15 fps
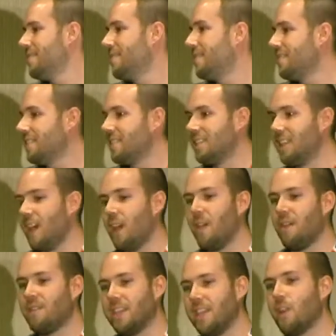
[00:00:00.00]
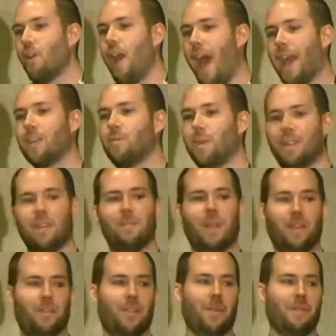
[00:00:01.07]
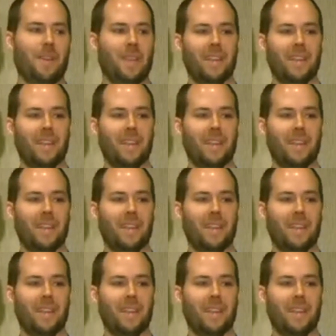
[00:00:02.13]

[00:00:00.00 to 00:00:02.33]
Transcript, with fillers: This is still how you have to interact with the mainframe.